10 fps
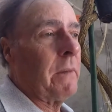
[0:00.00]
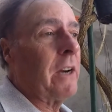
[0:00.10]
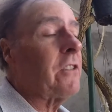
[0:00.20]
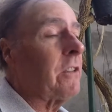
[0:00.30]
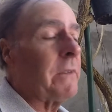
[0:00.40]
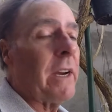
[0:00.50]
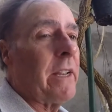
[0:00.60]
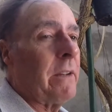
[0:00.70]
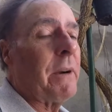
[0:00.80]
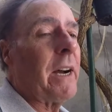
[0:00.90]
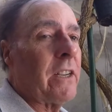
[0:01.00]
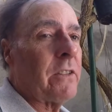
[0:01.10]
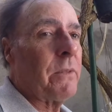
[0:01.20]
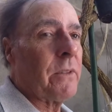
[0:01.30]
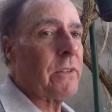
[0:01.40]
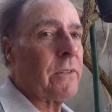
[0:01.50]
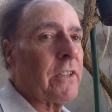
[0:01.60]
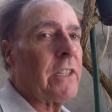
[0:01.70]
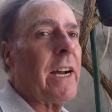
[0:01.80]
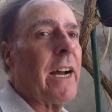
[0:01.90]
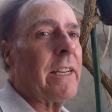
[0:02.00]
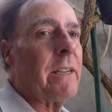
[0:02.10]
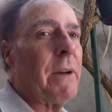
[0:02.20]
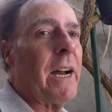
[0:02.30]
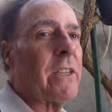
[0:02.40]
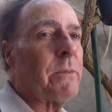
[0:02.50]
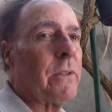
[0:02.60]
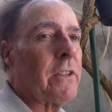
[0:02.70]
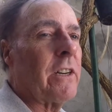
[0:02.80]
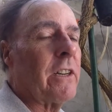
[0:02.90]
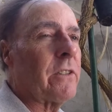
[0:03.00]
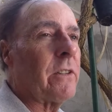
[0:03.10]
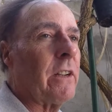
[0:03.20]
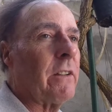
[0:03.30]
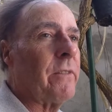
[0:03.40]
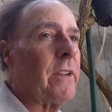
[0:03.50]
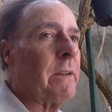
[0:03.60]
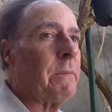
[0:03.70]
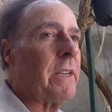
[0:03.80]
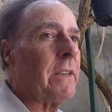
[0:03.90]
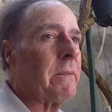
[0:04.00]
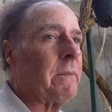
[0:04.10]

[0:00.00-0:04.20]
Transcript: most of them don't have passports for a start, and passports cost a fair bit,